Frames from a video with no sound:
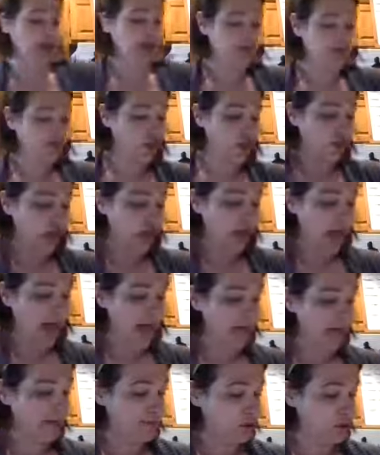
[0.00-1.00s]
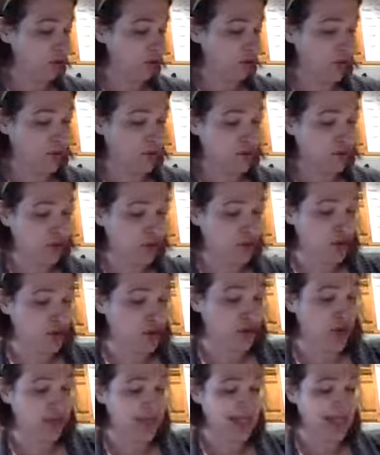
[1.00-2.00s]
And so I am just going to
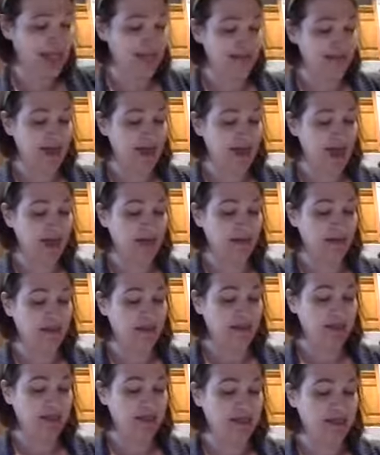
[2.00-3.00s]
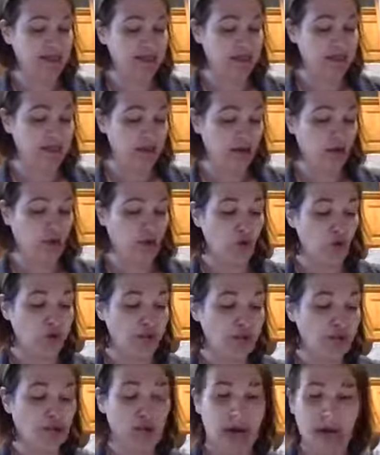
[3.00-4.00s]
saute that until they are
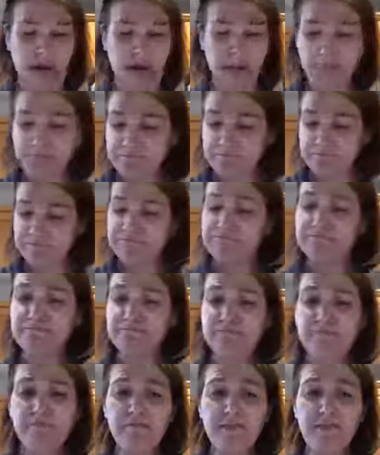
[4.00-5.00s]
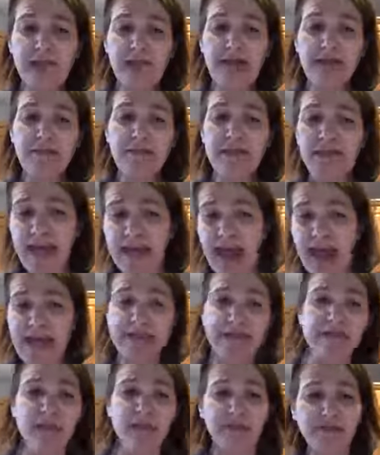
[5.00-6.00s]
golden brown, and then
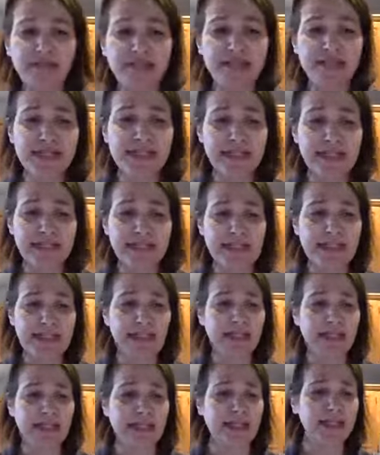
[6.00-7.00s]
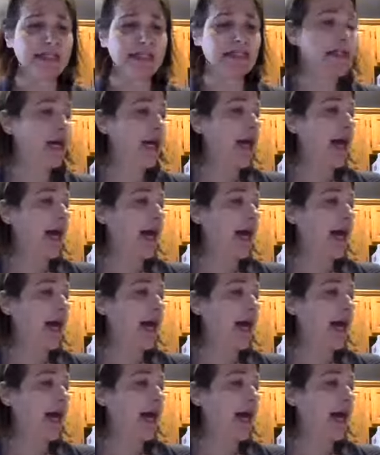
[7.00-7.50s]
add some other seasonings and things.